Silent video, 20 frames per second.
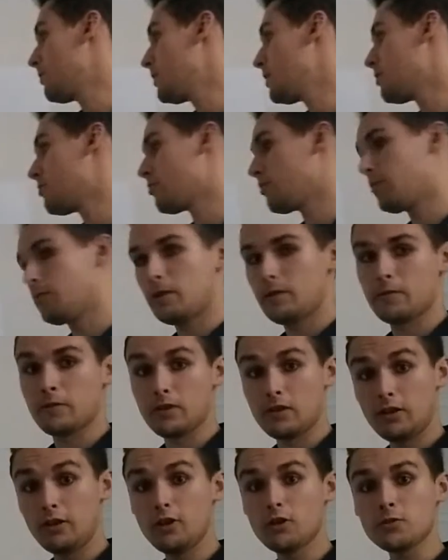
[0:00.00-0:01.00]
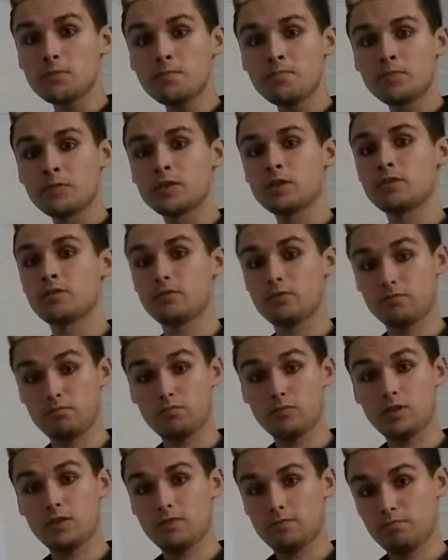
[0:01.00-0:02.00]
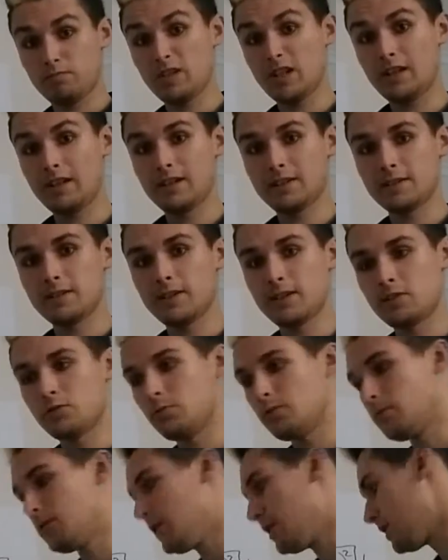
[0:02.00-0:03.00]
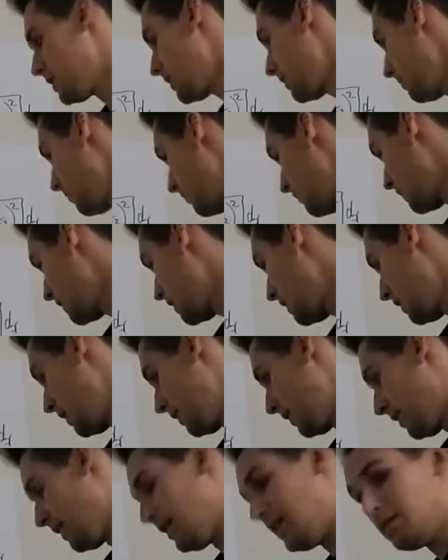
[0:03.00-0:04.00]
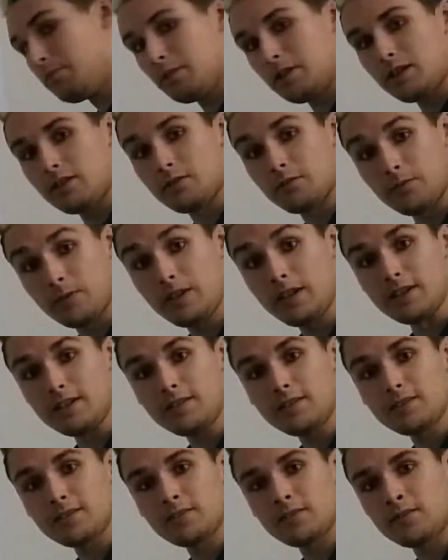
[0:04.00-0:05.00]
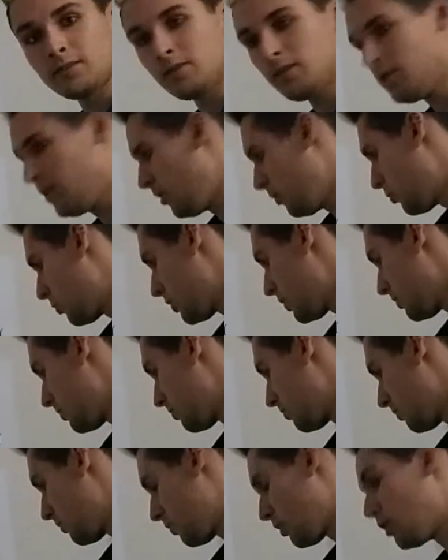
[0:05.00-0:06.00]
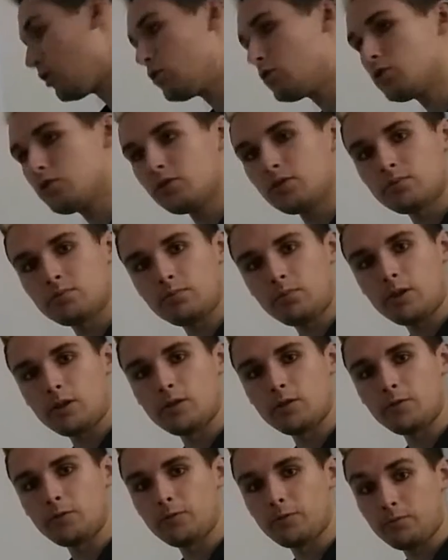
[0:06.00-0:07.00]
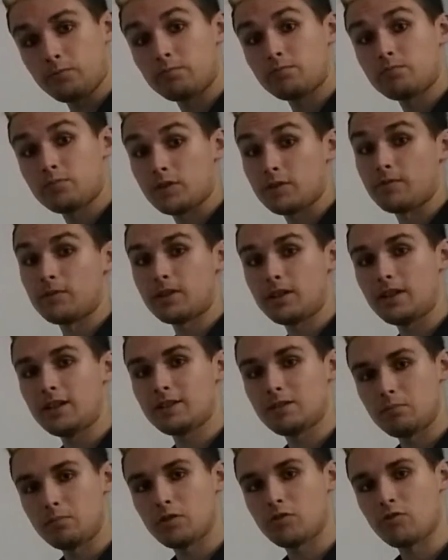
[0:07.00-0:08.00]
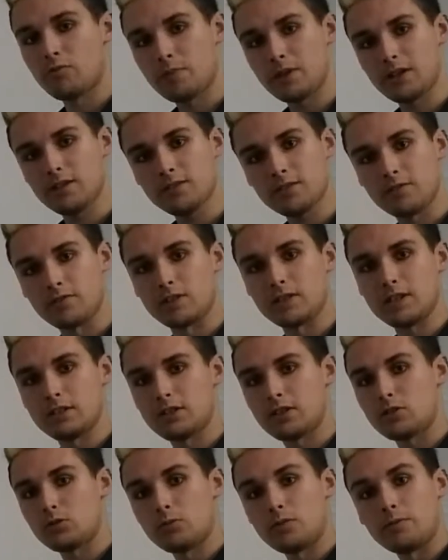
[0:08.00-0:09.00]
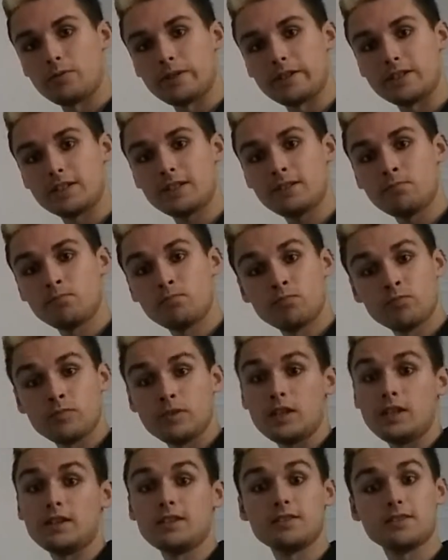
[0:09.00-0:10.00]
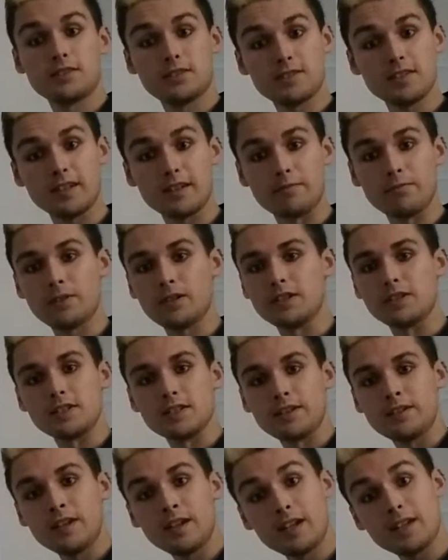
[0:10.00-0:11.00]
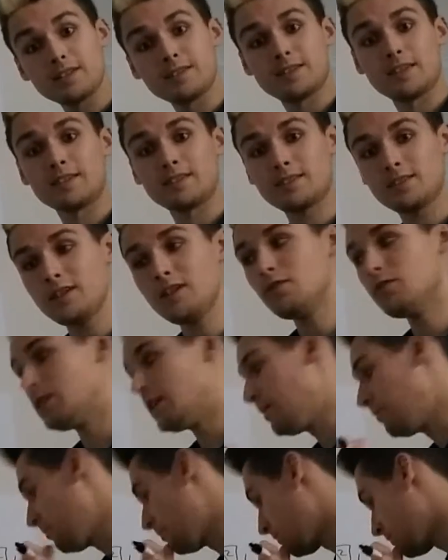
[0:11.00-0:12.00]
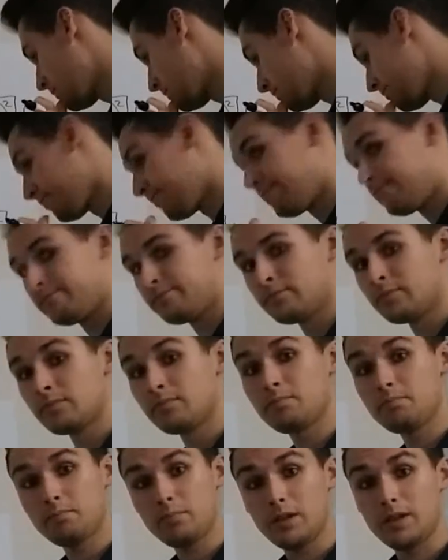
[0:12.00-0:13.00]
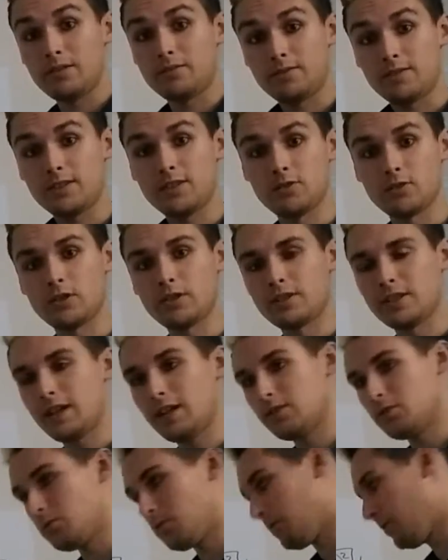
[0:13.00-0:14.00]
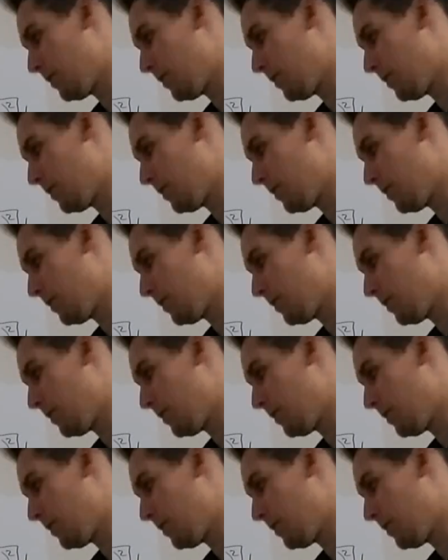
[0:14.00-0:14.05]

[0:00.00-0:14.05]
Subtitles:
further and further along to let it tend to infinity. The limit of this, well, log of something getting bigger and bigger, something tending to infinity, is still infinity. It gets there slowly, but it's still going to get to